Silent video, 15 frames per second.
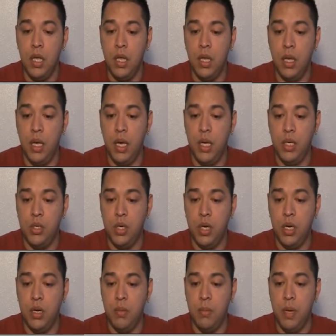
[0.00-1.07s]
A
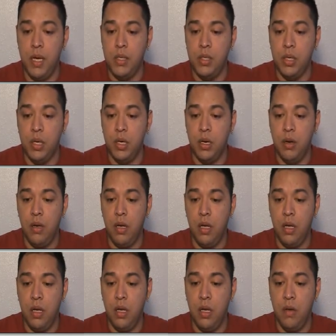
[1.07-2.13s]
trigonometric
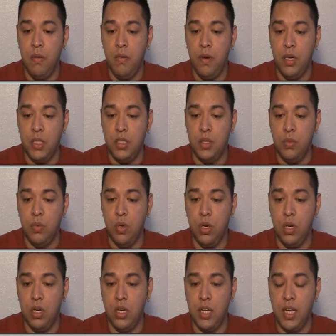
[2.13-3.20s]
function will
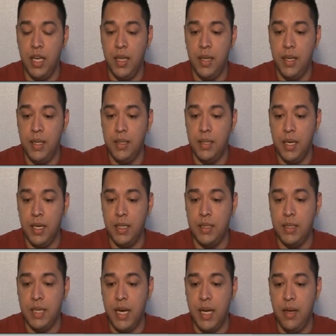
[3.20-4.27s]
look like this, like
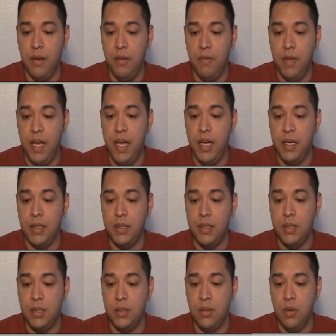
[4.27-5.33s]
sine of
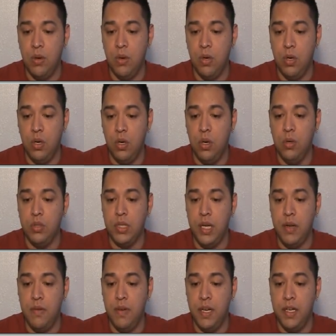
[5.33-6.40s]
x, or
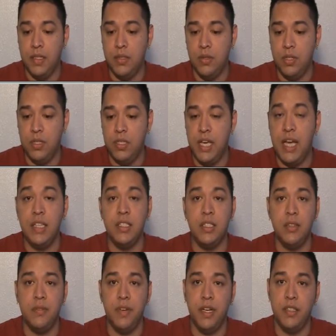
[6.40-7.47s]
cosine of x, or tangent
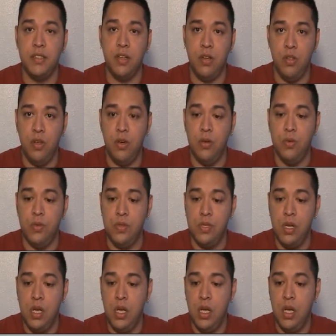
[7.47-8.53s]
of x, all those.
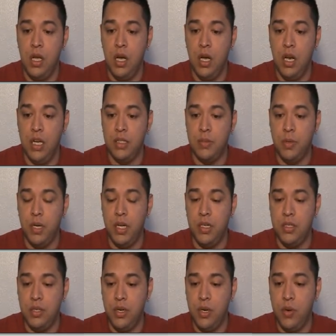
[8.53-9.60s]
An
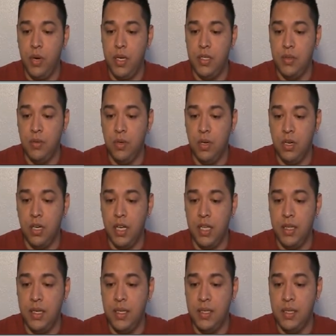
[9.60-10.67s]
exponential equation will look
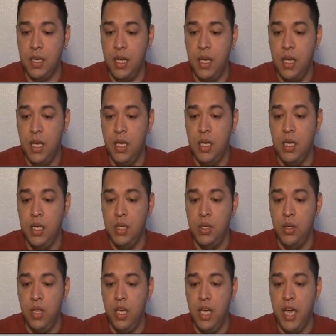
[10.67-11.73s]
like this, e
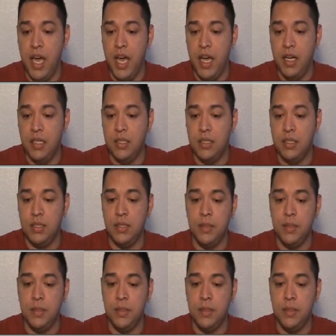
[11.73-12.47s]
to the x.